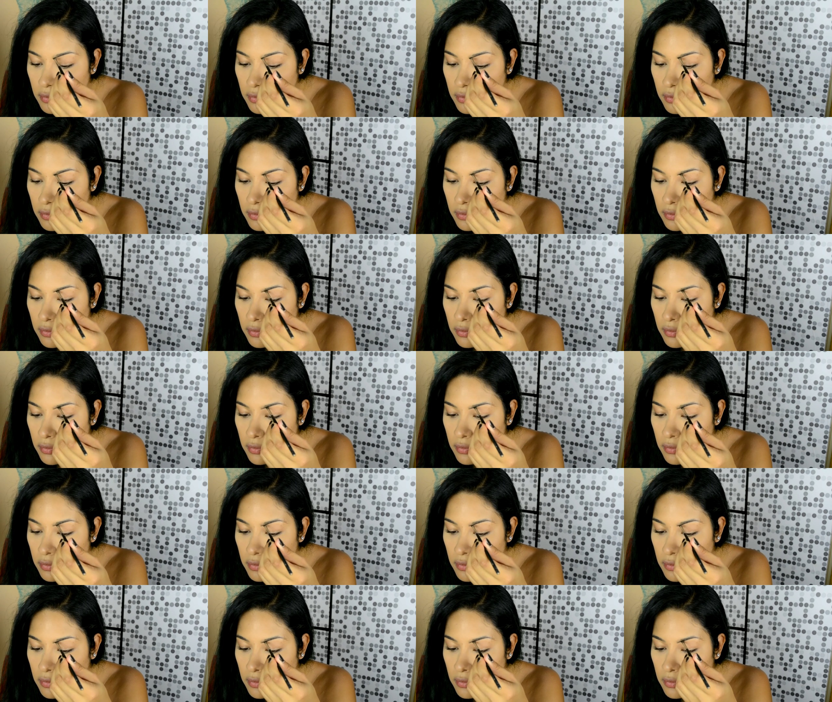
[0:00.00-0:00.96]

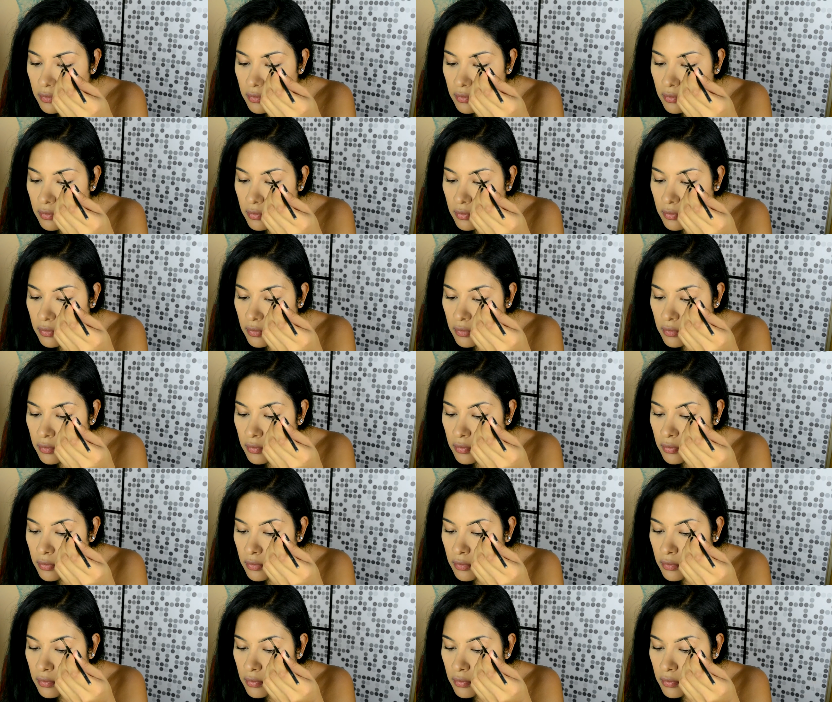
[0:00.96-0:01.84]
[no speech]